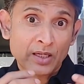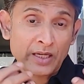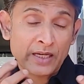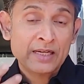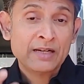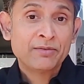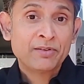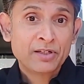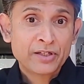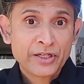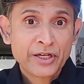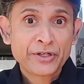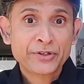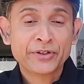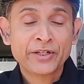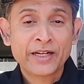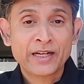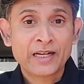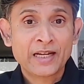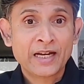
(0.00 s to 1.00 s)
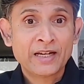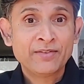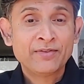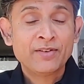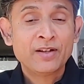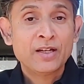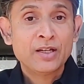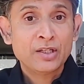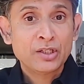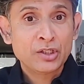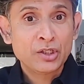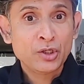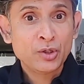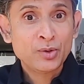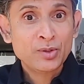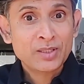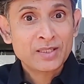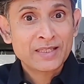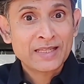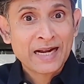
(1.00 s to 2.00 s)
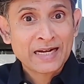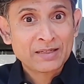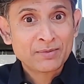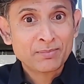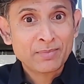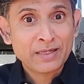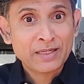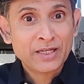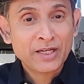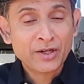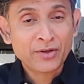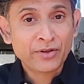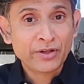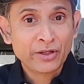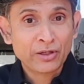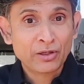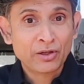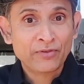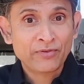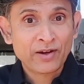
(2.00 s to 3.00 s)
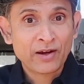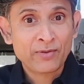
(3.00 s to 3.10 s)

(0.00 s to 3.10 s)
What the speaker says: in our day-to-day life, use that material of